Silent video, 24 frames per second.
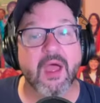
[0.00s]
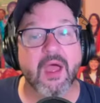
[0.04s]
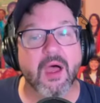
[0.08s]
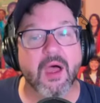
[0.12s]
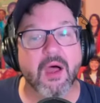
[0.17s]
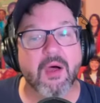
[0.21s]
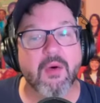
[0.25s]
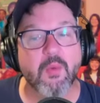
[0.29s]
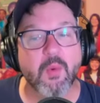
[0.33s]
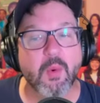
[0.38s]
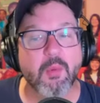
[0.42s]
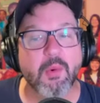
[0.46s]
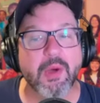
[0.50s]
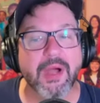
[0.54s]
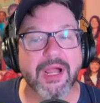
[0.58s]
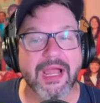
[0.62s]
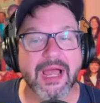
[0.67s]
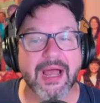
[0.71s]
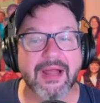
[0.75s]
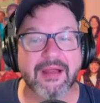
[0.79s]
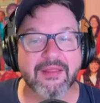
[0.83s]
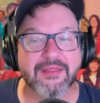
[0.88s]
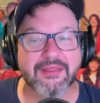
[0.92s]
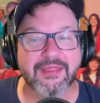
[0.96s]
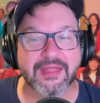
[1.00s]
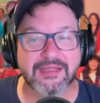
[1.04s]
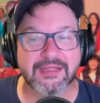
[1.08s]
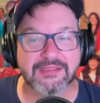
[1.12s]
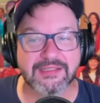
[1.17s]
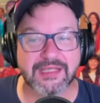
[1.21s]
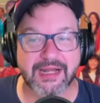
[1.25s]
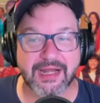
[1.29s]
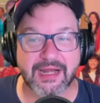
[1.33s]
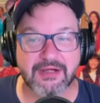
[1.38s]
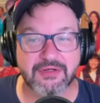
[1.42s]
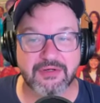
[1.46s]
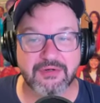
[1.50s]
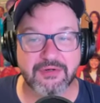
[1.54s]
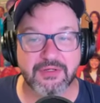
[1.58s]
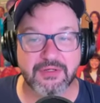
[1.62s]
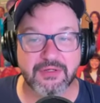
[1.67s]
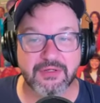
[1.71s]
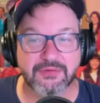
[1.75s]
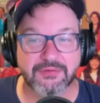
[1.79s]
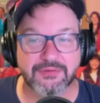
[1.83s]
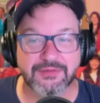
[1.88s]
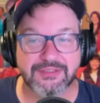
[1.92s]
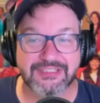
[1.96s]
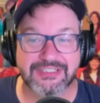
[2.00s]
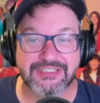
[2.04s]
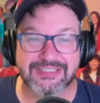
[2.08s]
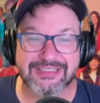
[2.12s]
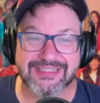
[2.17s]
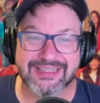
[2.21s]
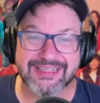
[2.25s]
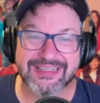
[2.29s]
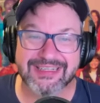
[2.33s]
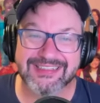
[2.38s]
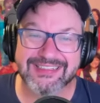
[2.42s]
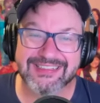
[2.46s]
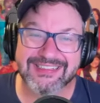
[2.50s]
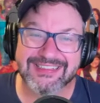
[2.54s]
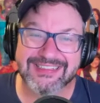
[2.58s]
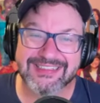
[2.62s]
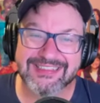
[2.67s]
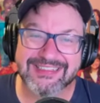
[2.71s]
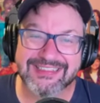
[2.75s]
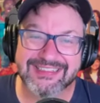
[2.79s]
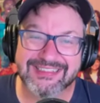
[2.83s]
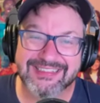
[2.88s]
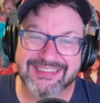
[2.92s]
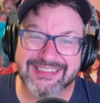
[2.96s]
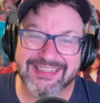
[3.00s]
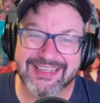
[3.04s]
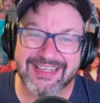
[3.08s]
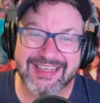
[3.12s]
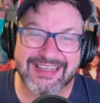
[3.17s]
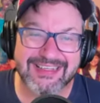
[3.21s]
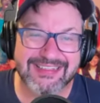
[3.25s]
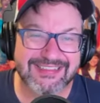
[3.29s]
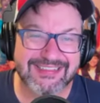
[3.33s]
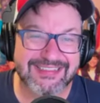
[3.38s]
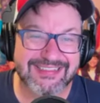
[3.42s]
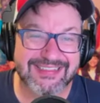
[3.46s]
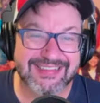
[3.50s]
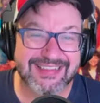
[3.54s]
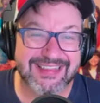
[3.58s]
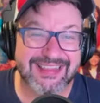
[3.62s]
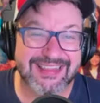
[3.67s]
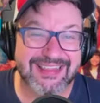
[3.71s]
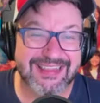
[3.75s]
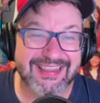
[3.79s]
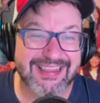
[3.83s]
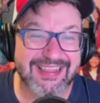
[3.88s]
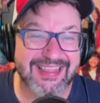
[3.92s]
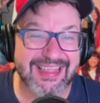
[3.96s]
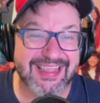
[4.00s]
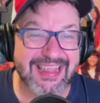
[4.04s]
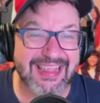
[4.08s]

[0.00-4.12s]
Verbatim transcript: Oh, well, what kind of things can I do to you? And she's like, sex things?